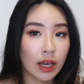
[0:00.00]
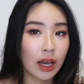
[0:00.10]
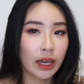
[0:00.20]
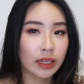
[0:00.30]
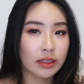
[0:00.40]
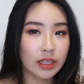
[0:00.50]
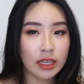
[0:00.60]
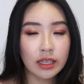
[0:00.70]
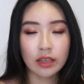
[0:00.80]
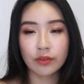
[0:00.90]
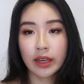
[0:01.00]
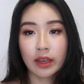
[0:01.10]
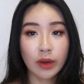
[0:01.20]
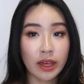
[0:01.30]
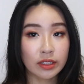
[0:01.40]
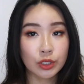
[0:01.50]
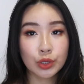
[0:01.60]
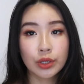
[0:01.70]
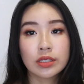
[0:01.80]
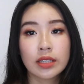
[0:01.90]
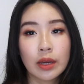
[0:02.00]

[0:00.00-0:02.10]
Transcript: I think if I had the choice,